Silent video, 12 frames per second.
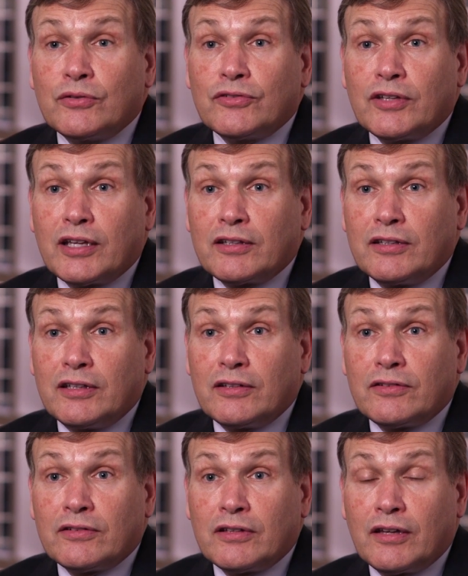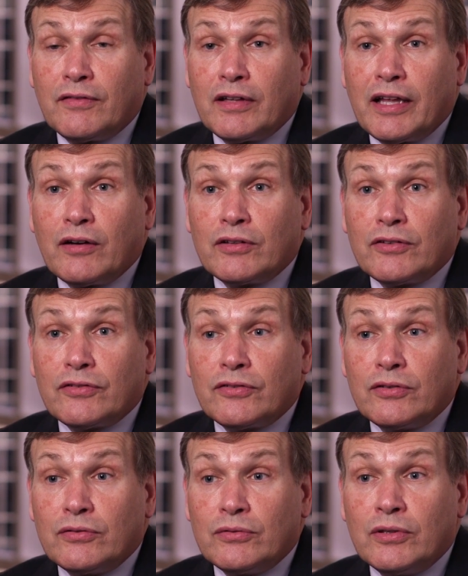those techniques have allowed us
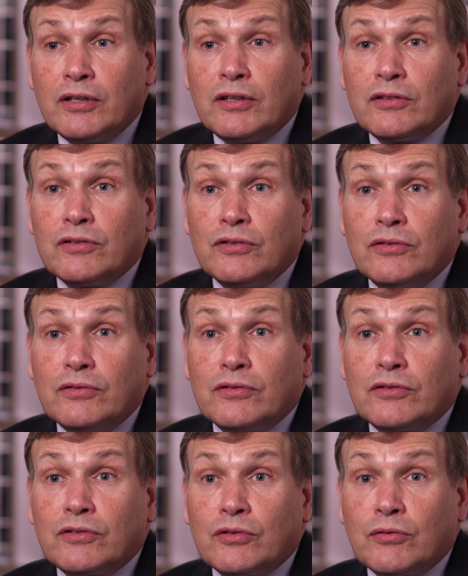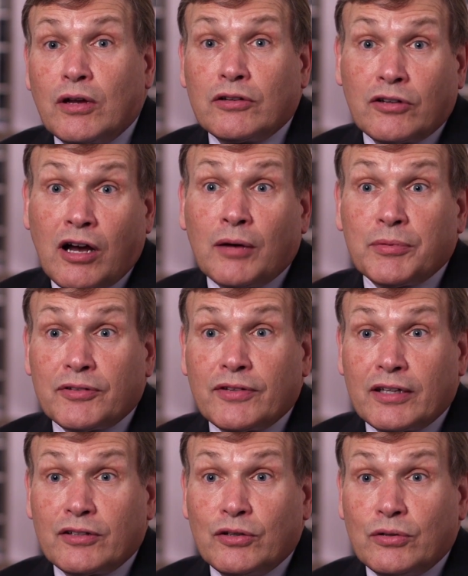to to accomplish
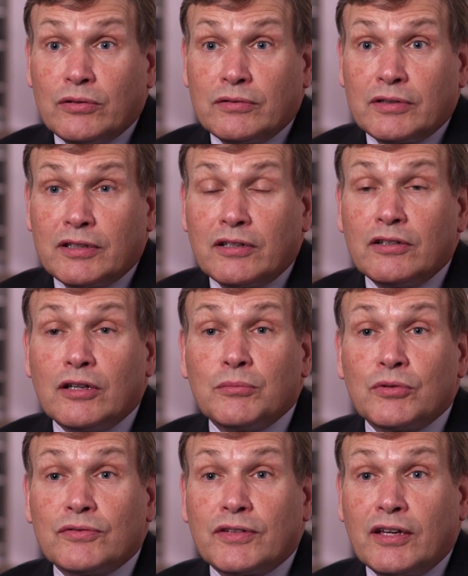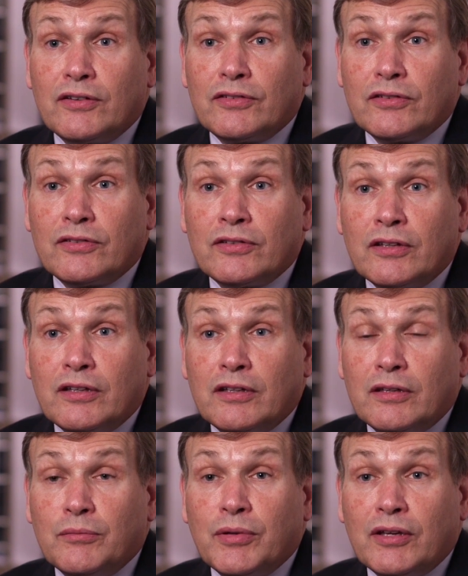that goal in a number of cases
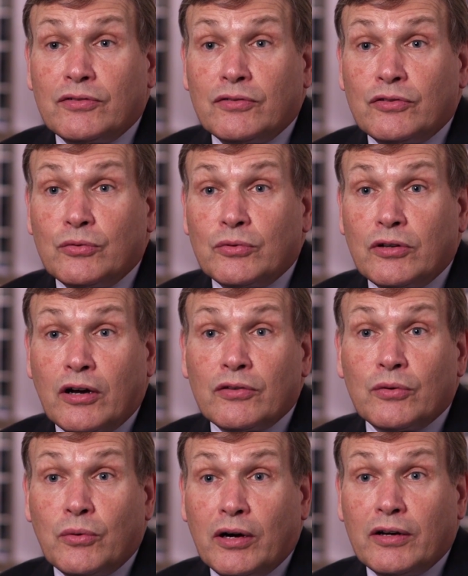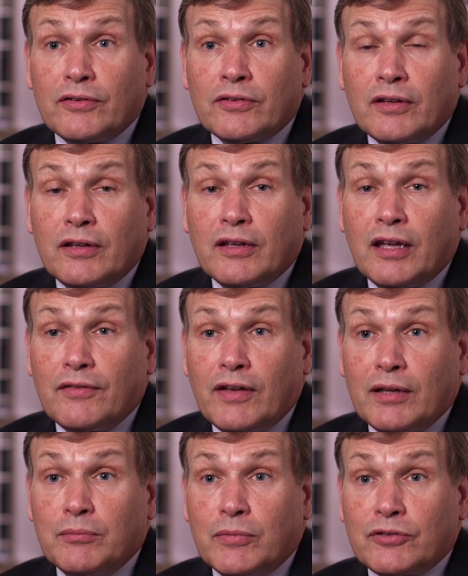in patients who would otherwise have
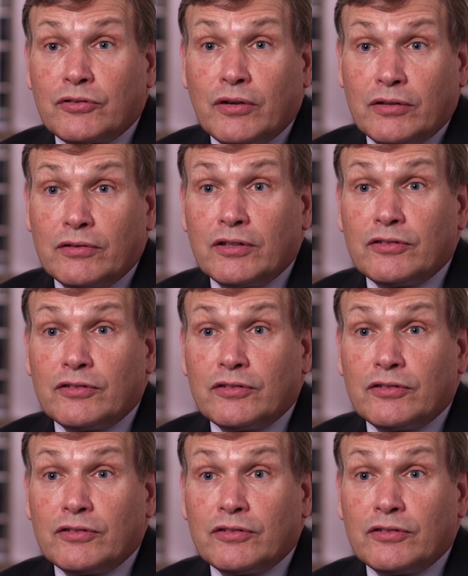had much greater